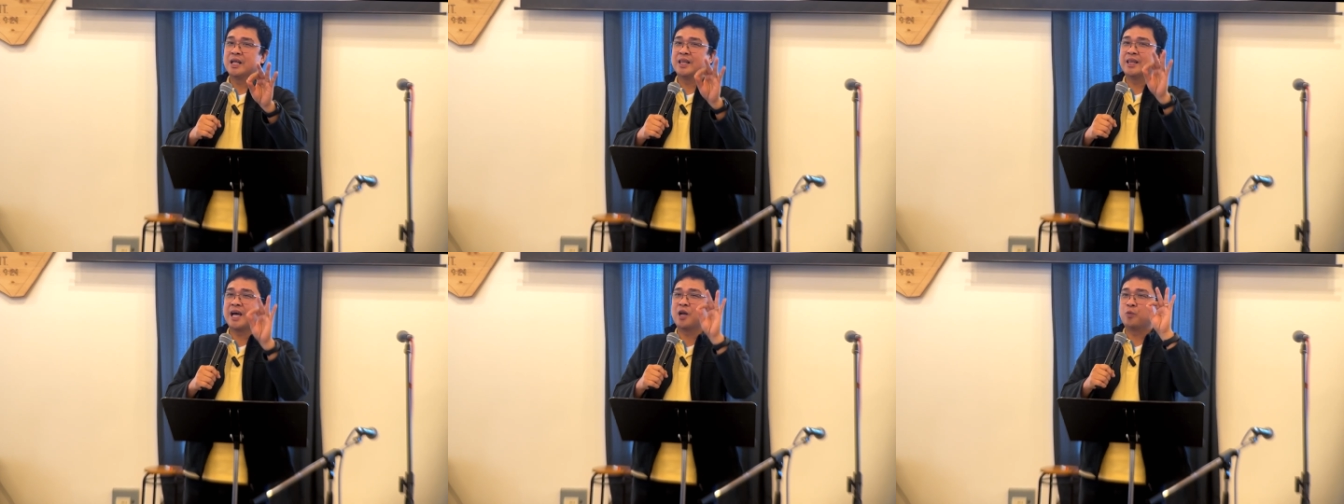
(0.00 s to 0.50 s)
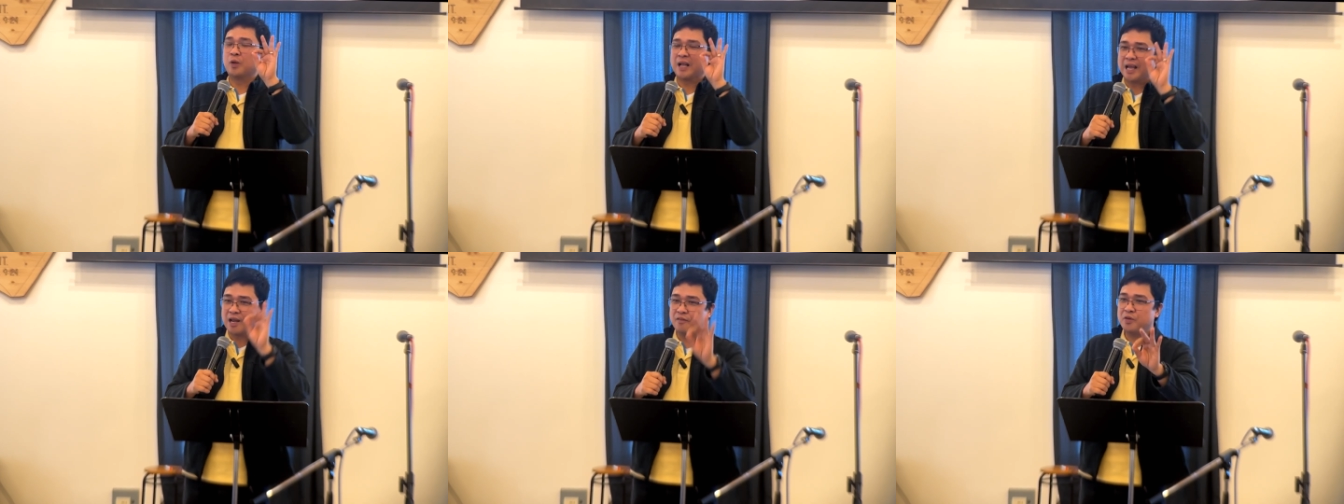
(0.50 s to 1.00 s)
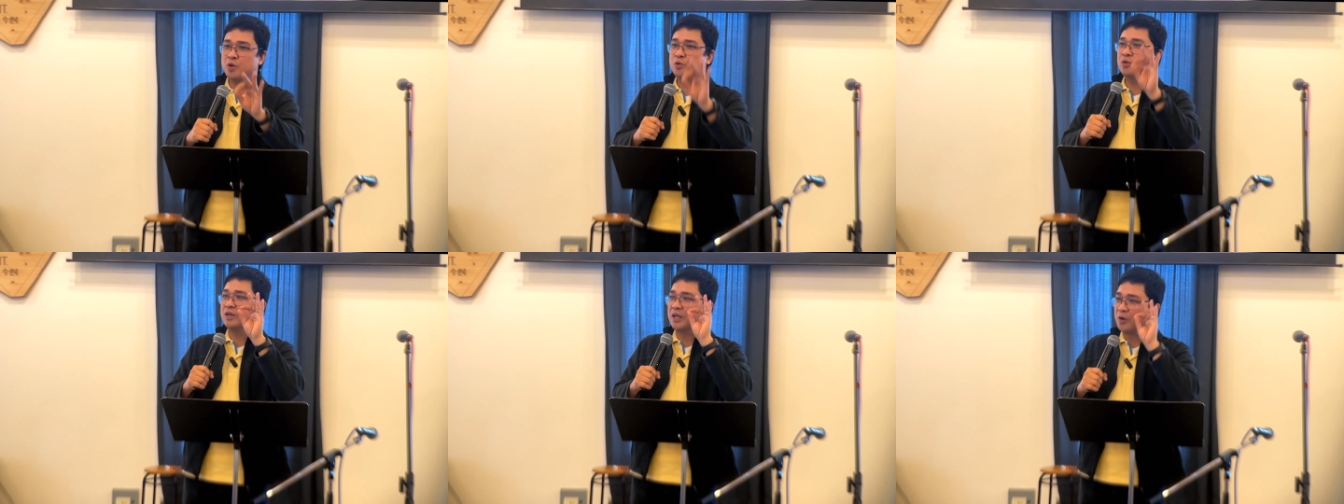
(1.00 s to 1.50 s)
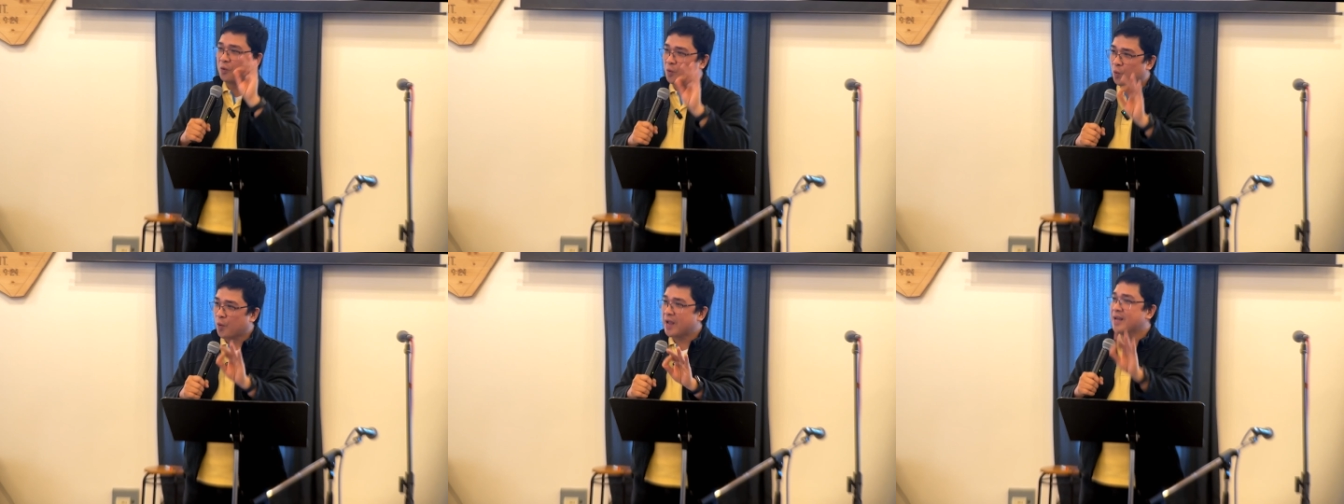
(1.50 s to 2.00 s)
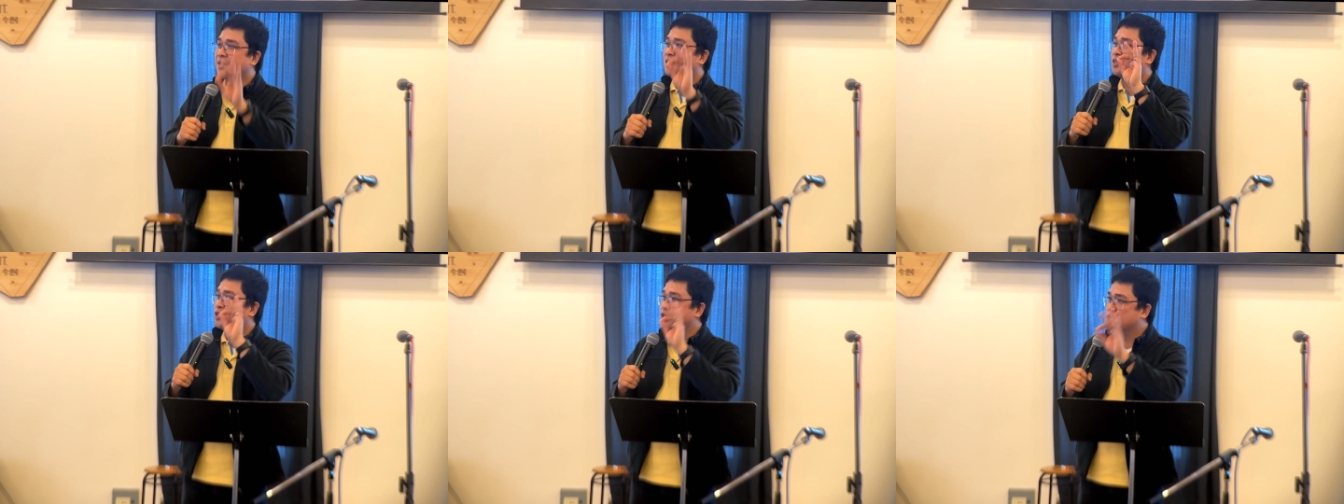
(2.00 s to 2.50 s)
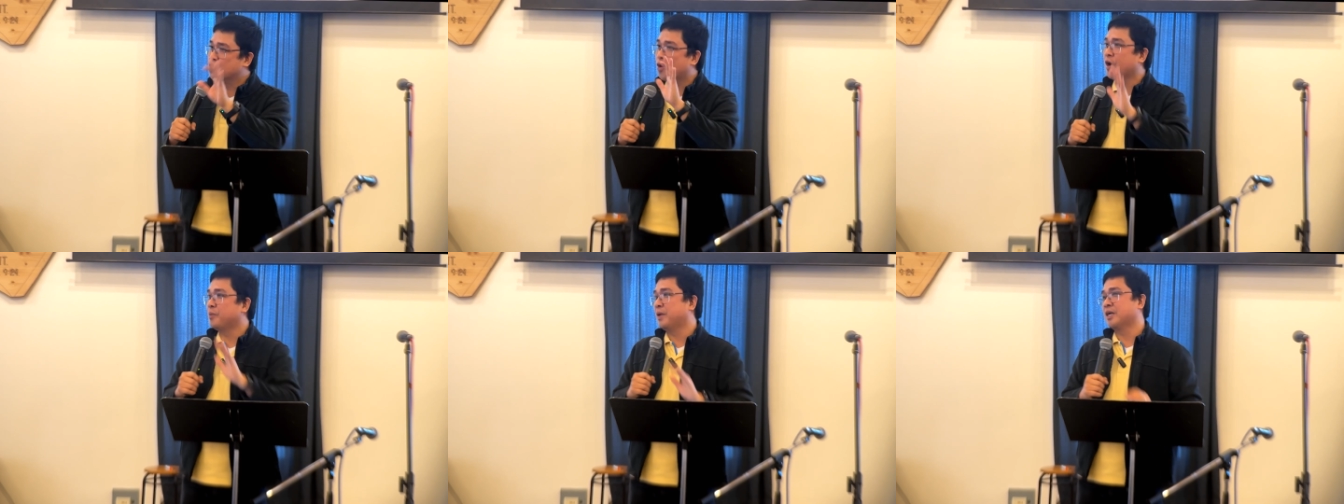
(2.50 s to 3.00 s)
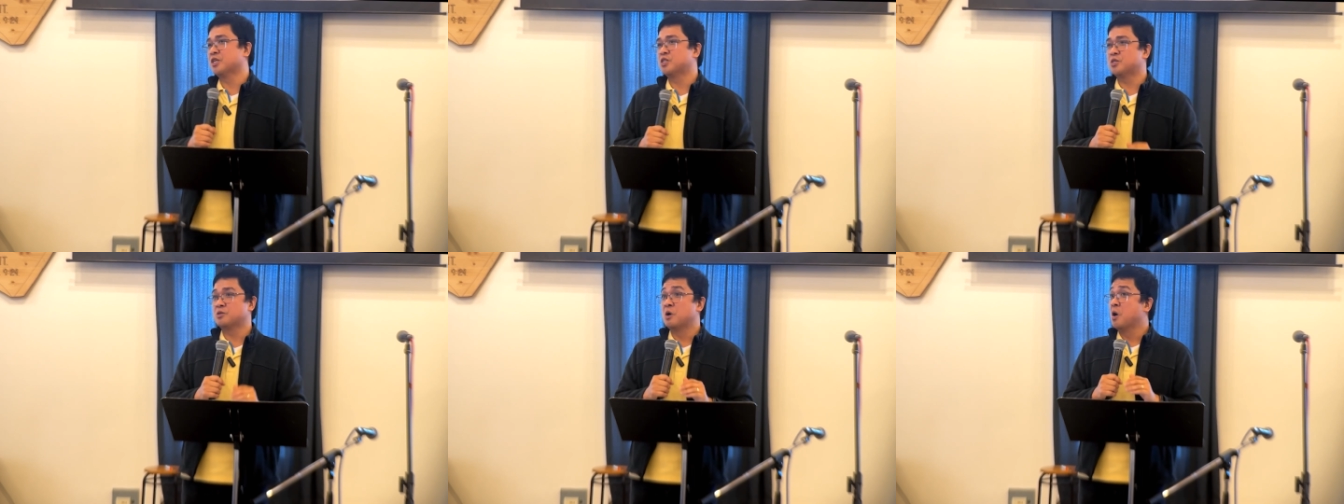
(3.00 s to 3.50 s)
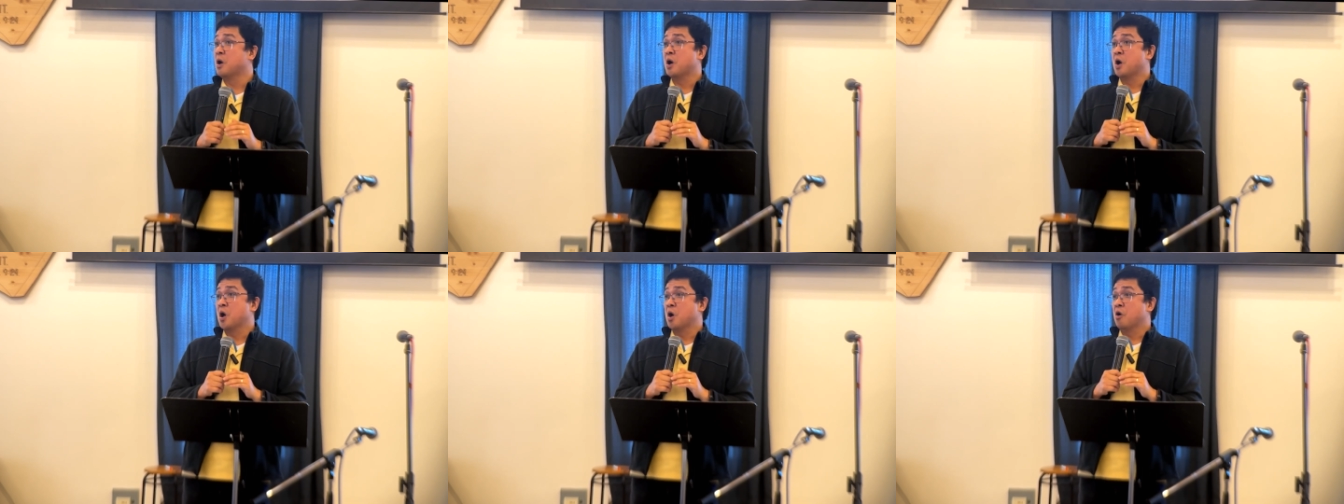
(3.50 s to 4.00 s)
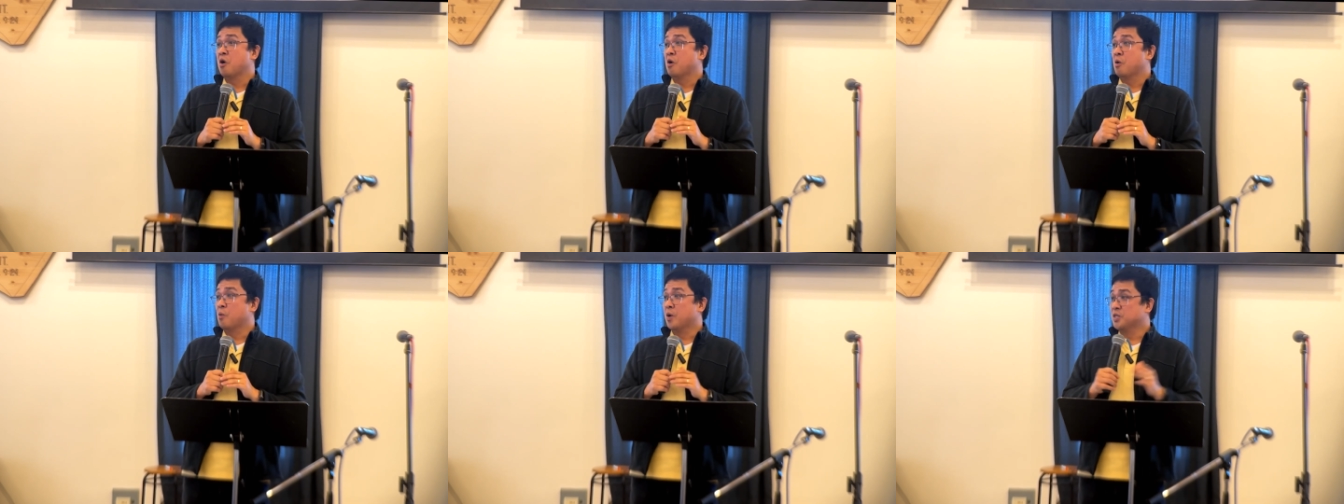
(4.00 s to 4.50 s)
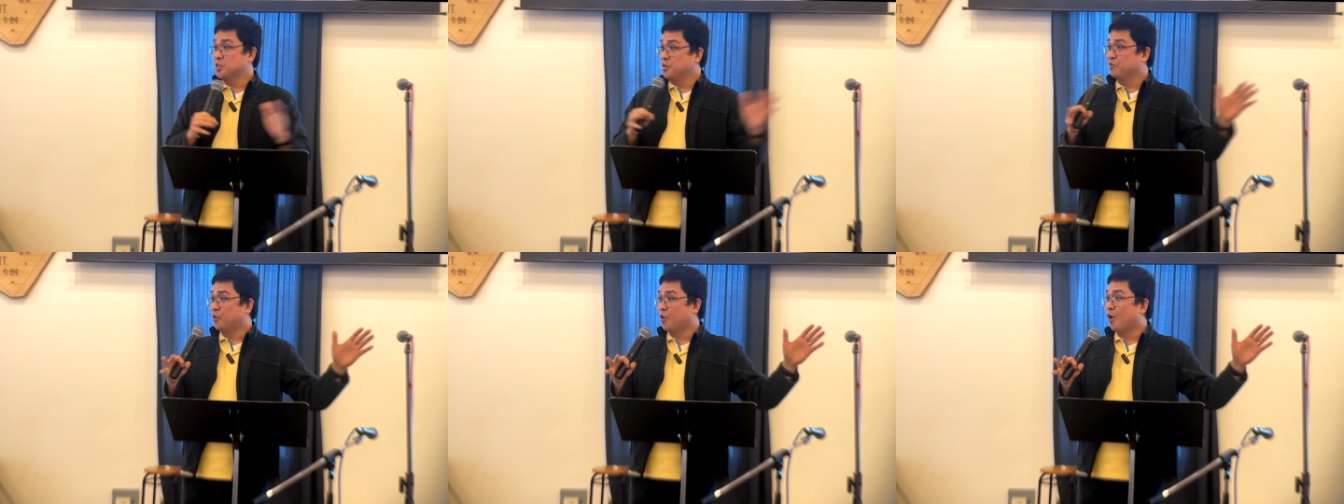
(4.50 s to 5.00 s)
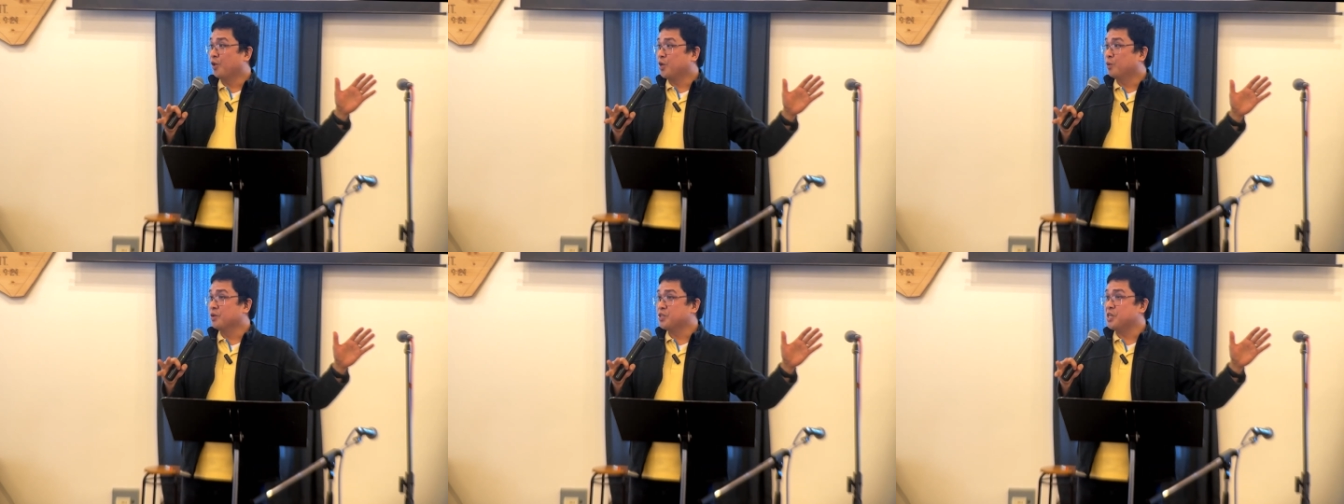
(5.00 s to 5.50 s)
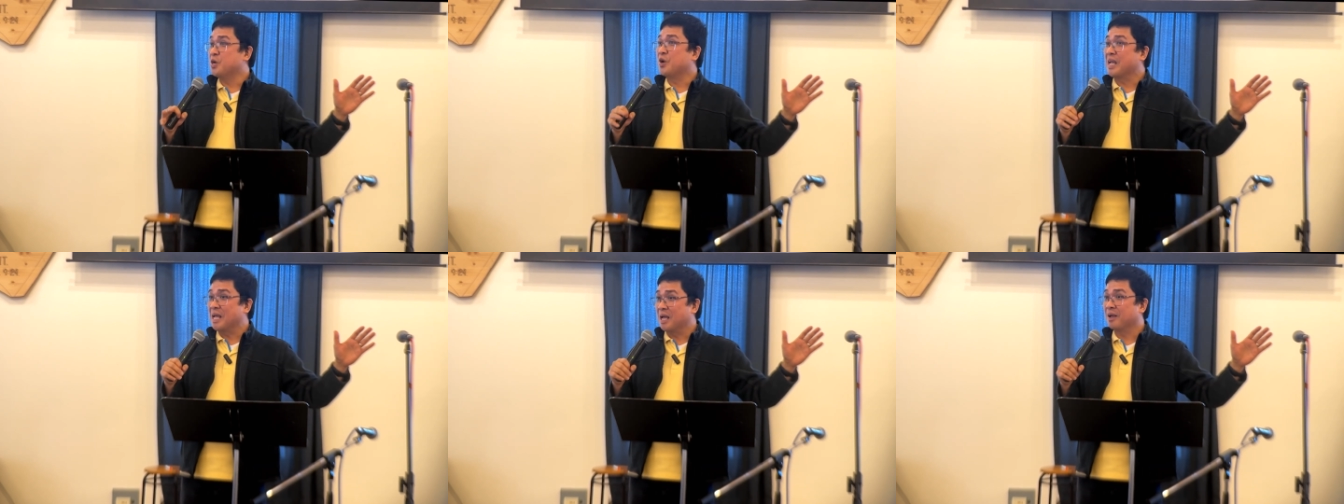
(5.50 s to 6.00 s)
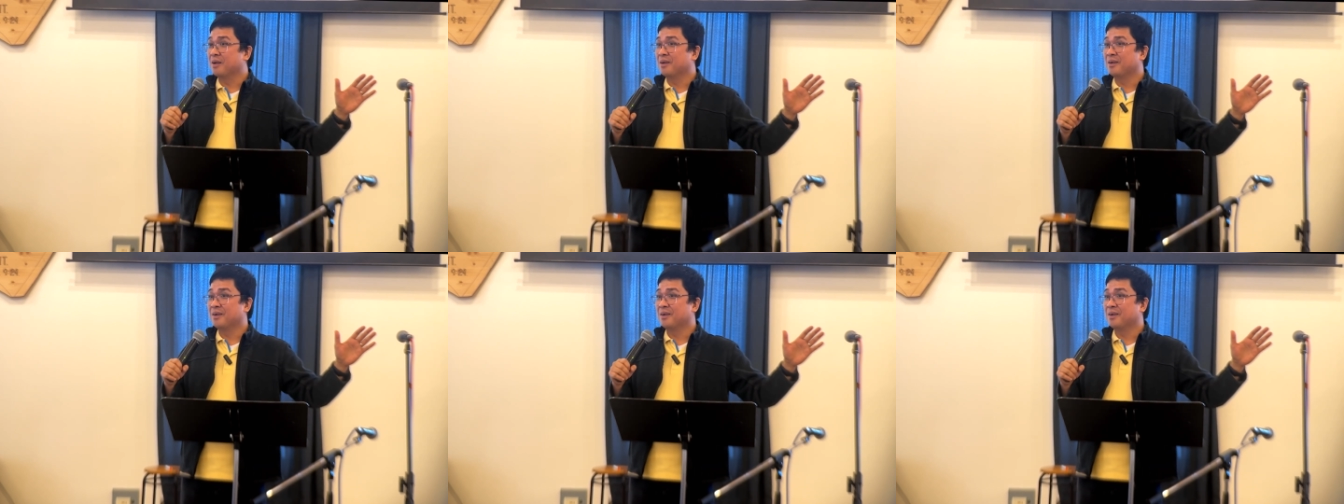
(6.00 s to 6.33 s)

that will give you the greatest joy because once and for all you will see your King.